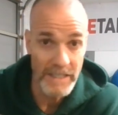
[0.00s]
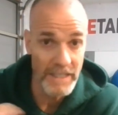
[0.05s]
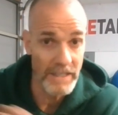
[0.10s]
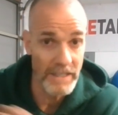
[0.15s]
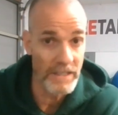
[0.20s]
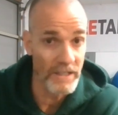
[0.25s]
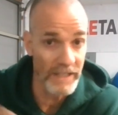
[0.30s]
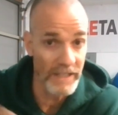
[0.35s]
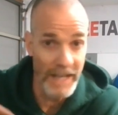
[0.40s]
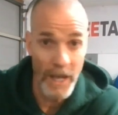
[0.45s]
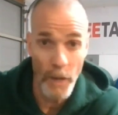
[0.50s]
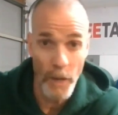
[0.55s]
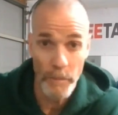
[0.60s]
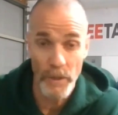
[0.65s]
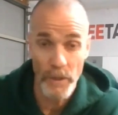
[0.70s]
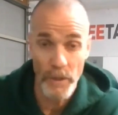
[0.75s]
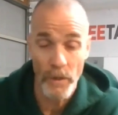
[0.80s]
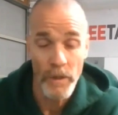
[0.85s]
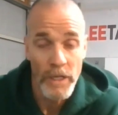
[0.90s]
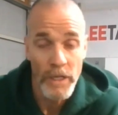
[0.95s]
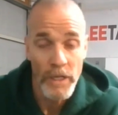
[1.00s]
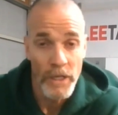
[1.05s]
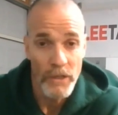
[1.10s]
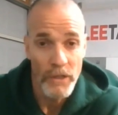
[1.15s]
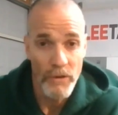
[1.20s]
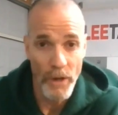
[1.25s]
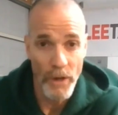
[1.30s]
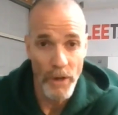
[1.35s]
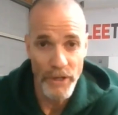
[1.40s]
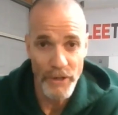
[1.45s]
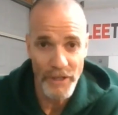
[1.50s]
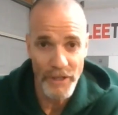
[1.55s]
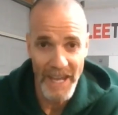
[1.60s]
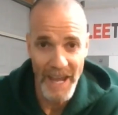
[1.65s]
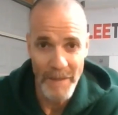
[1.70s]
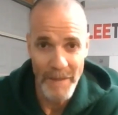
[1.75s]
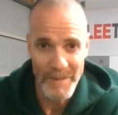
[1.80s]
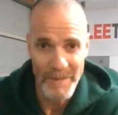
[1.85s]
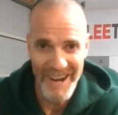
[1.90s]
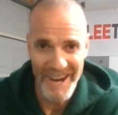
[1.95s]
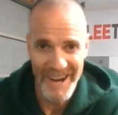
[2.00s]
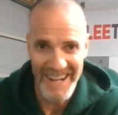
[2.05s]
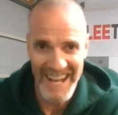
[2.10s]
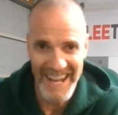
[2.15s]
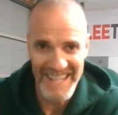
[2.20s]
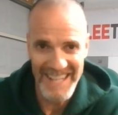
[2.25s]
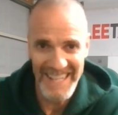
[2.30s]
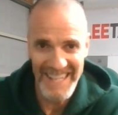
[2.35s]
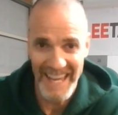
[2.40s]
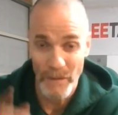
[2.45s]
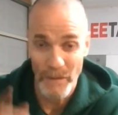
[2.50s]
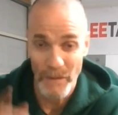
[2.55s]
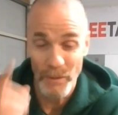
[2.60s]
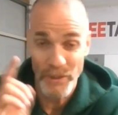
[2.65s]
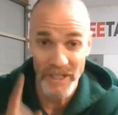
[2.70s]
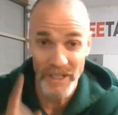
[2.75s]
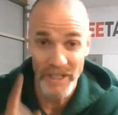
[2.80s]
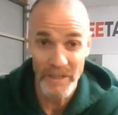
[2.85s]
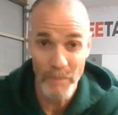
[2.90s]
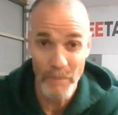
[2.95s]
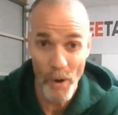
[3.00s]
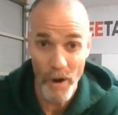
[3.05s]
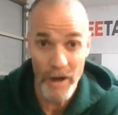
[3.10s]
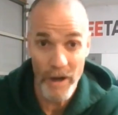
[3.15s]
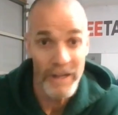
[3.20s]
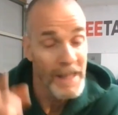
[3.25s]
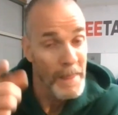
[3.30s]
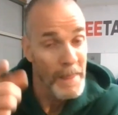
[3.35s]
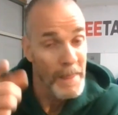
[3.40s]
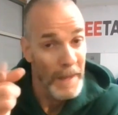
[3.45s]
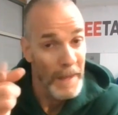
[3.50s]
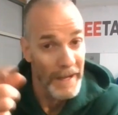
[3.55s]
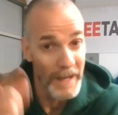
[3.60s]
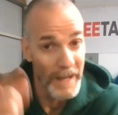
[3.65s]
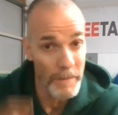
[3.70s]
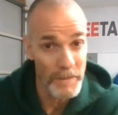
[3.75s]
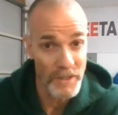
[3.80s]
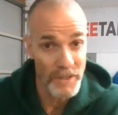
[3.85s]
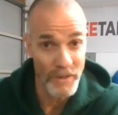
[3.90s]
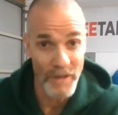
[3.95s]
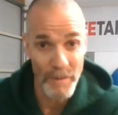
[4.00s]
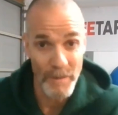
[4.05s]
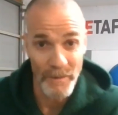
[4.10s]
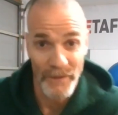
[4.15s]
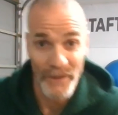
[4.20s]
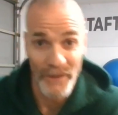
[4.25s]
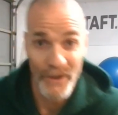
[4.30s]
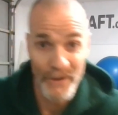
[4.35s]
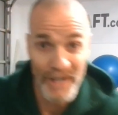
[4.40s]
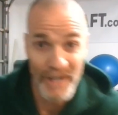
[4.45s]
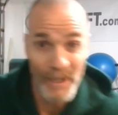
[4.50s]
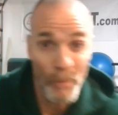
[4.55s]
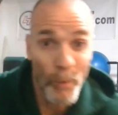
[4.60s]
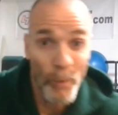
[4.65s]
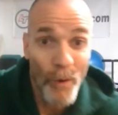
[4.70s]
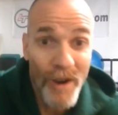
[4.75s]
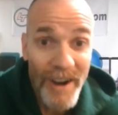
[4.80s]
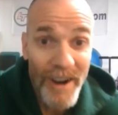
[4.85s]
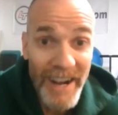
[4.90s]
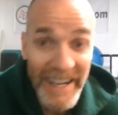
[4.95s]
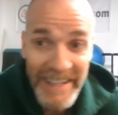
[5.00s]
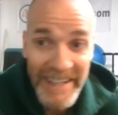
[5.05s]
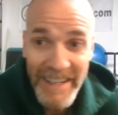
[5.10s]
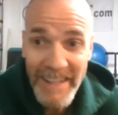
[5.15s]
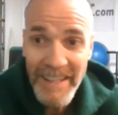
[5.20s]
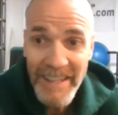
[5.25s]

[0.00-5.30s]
This is going to help you grow your camps. All right, guys, hey, we'll see you tomorrow on episode number 31.